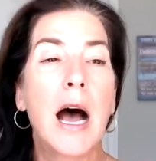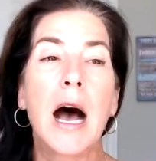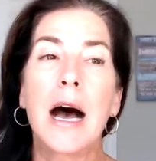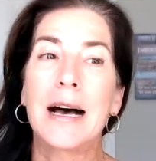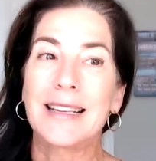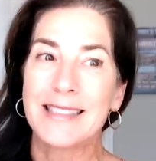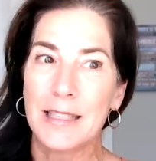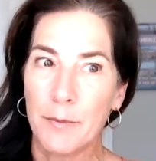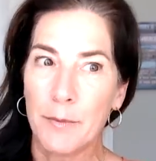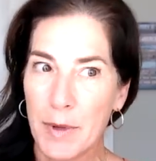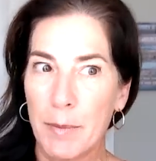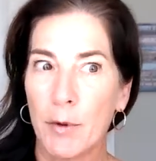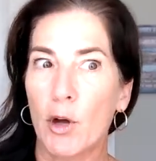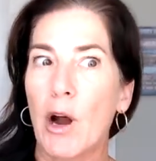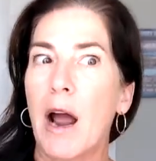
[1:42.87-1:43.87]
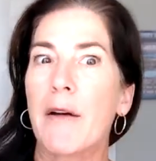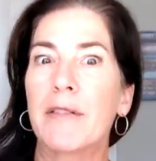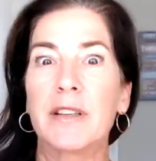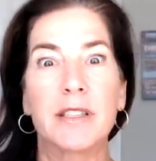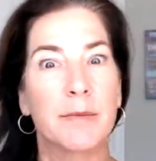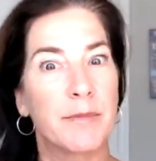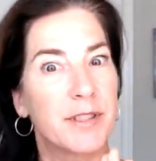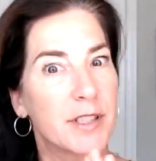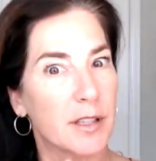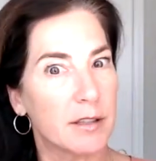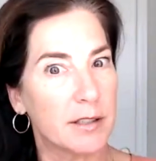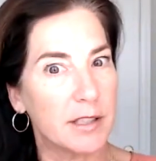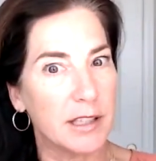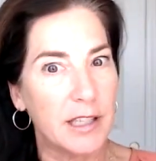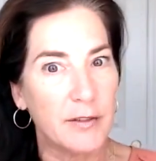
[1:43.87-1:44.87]
Some people are having some
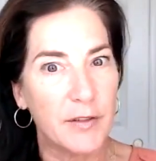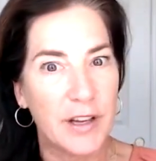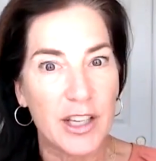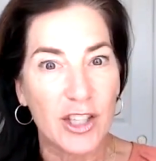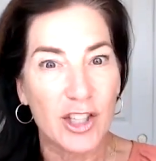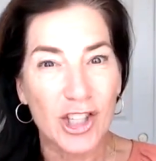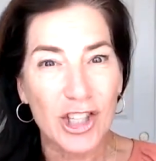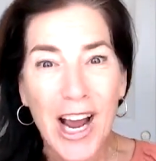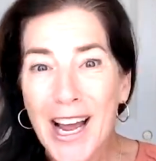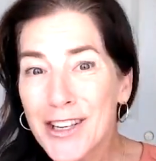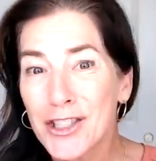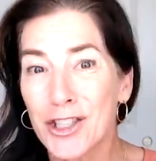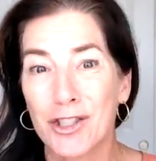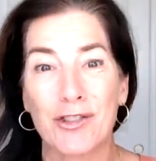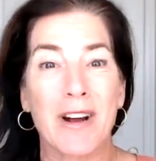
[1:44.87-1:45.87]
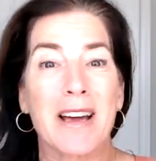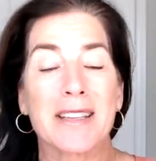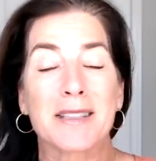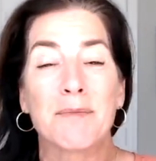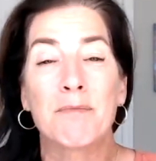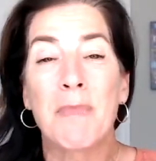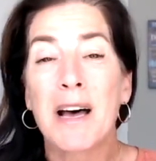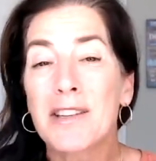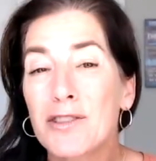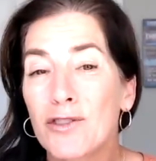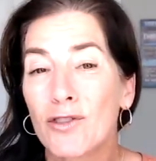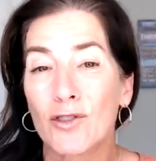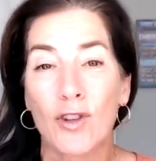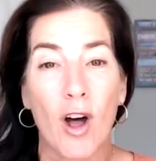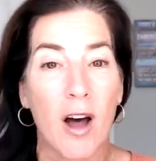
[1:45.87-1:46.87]
significant GI distress, muscle
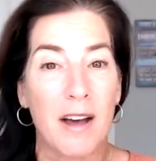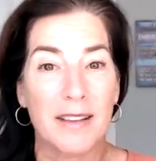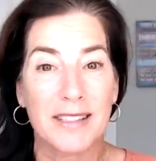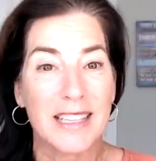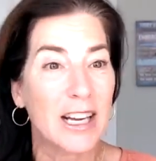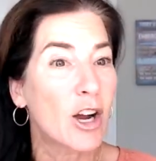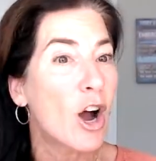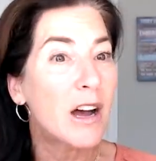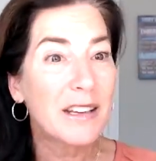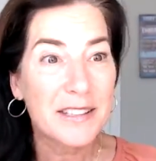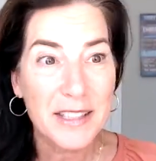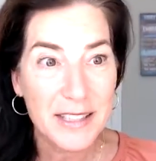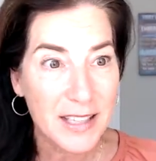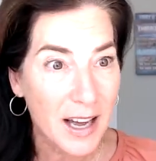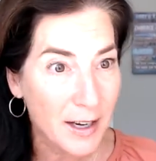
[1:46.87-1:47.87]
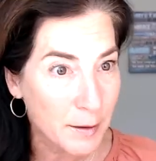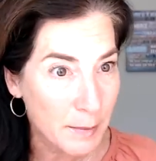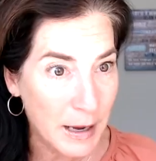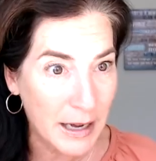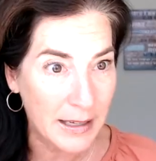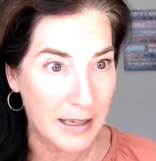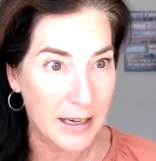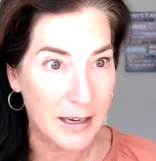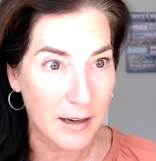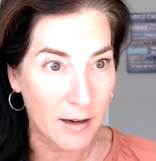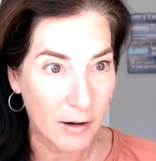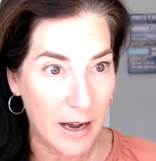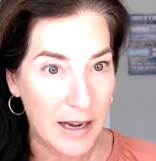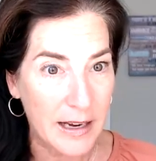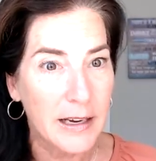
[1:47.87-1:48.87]
loss. It costs a ton of money,
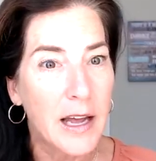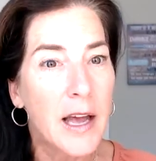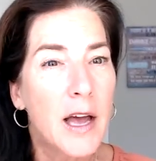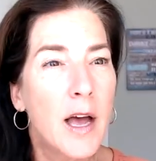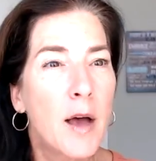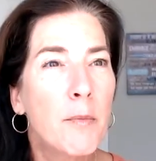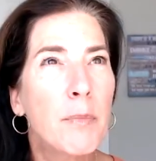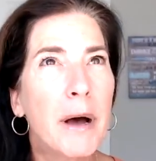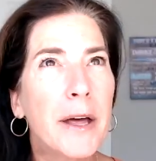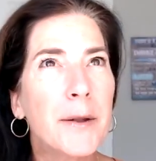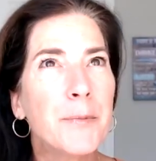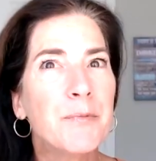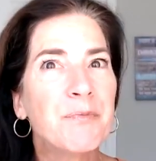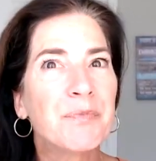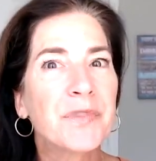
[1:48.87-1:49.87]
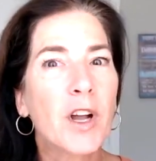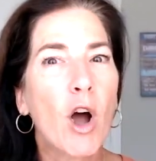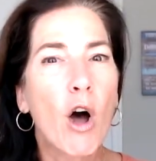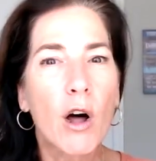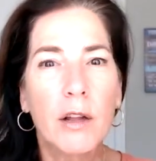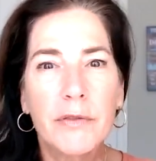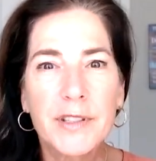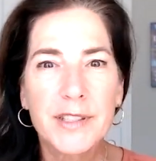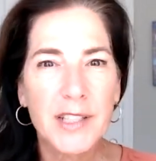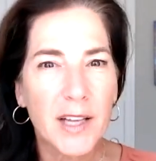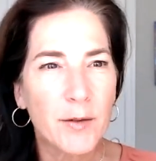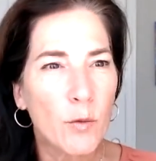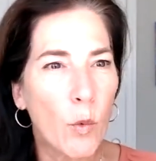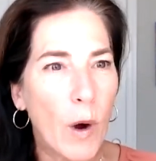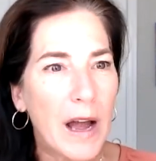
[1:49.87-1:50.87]
okay? But all of a sudden,
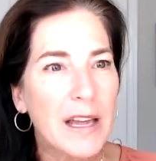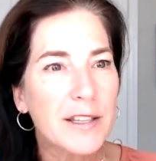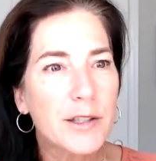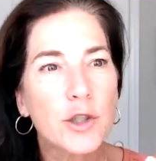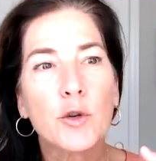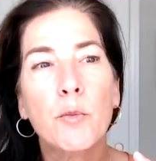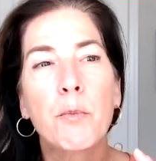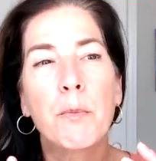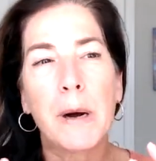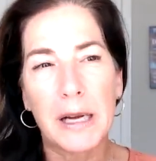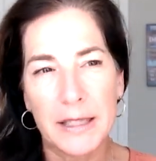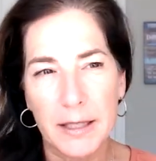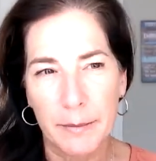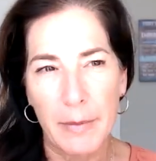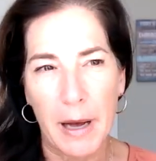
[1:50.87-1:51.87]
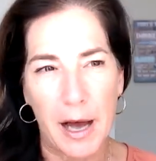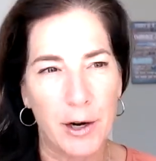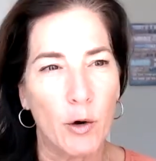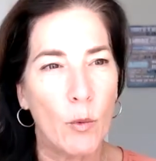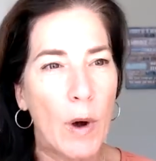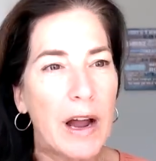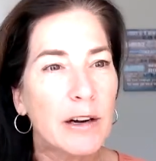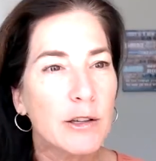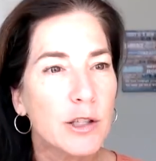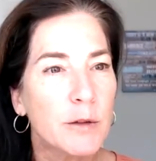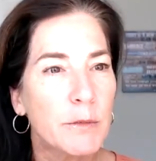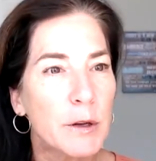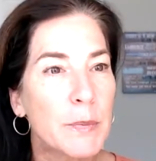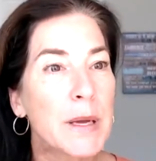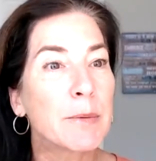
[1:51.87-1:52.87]
why is there a buzz about it? Why are so many
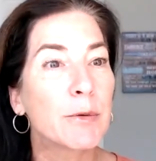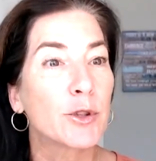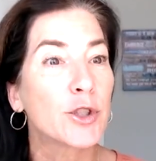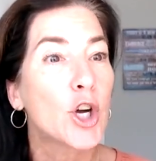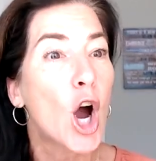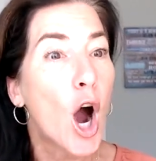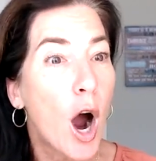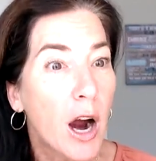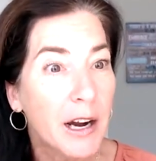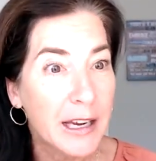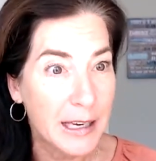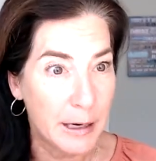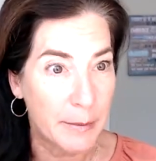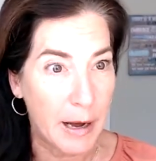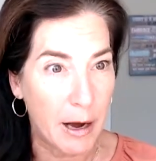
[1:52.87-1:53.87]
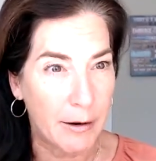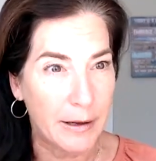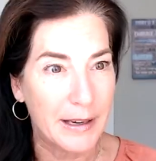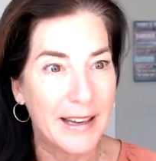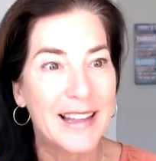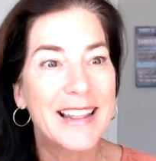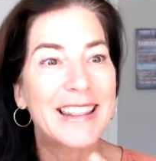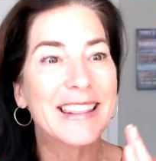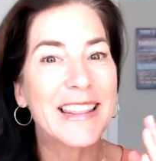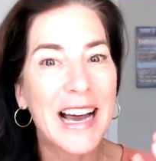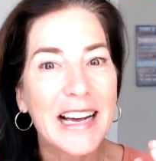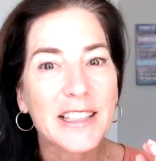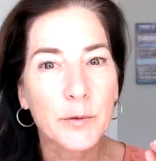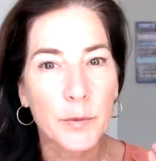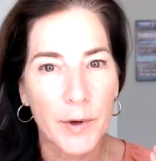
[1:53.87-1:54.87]
people talking about it?
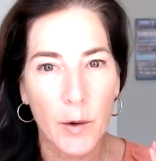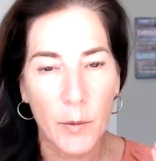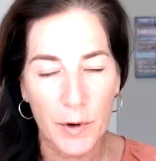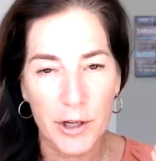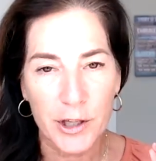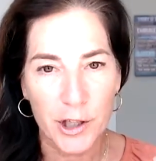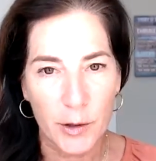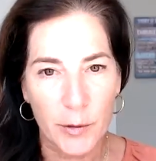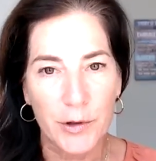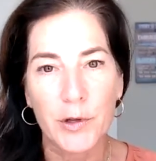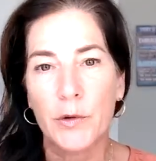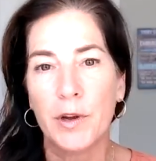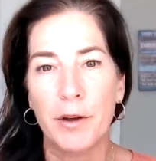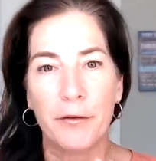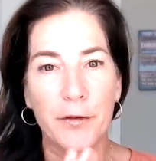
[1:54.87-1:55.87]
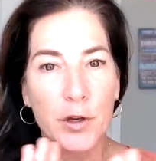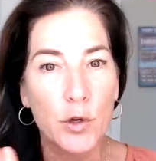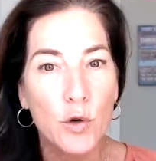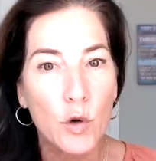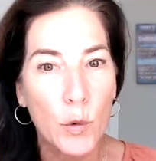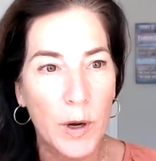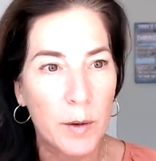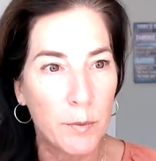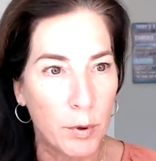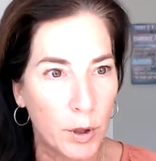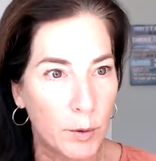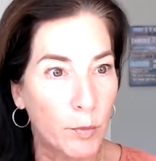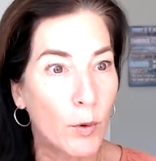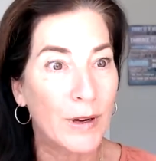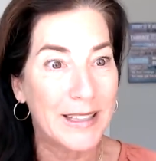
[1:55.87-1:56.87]
That's what I want to share with you in a few quick bullet
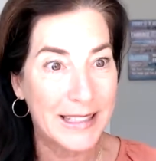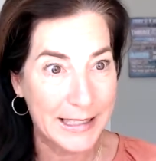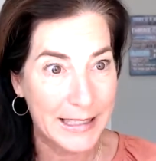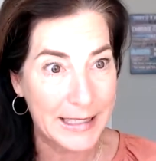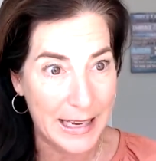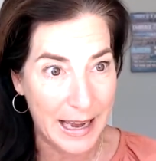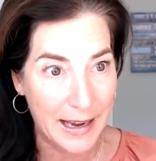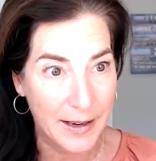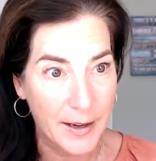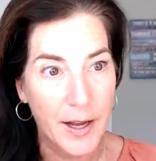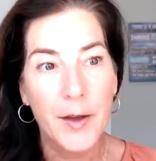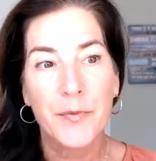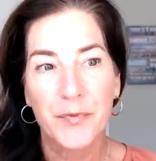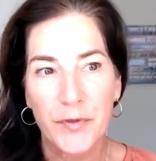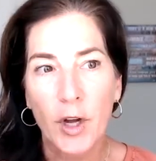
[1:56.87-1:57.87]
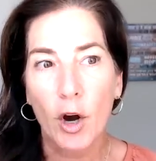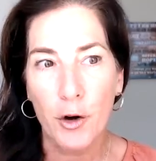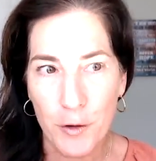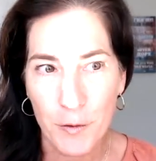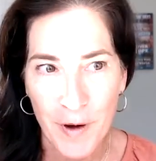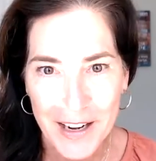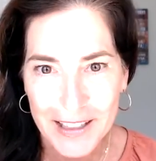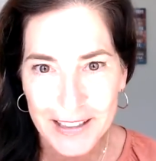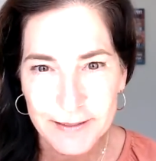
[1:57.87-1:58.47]
points today. Are you ready?